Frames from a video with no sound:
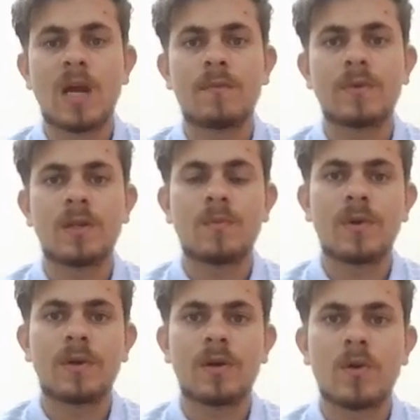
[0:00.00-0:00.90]
After the
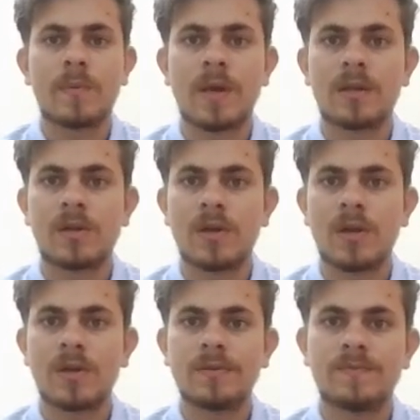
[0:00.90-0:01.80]
murder of
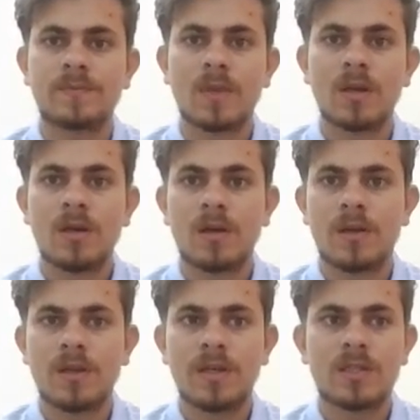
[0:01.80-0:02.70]
Katrina,
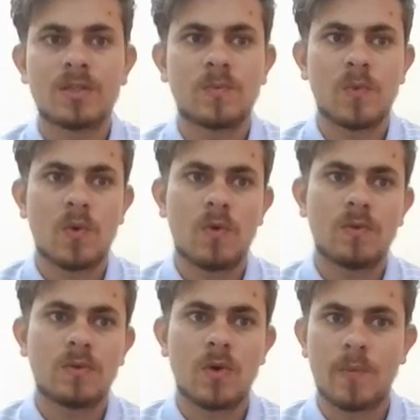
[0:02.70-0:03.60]
Teats
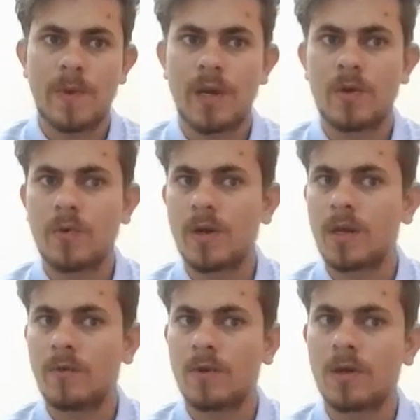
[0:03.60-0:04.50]
row on May
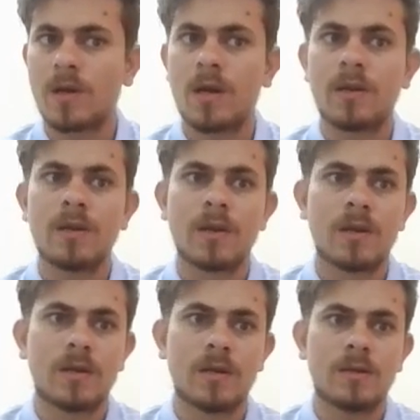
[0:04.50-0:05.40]
21,
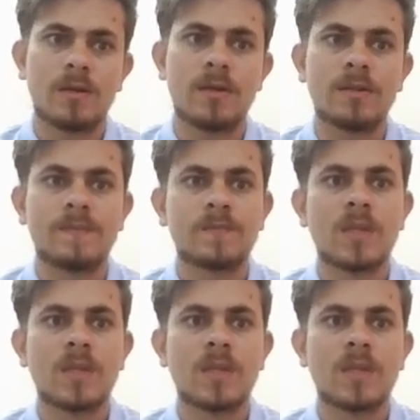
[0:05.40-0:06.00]
1980.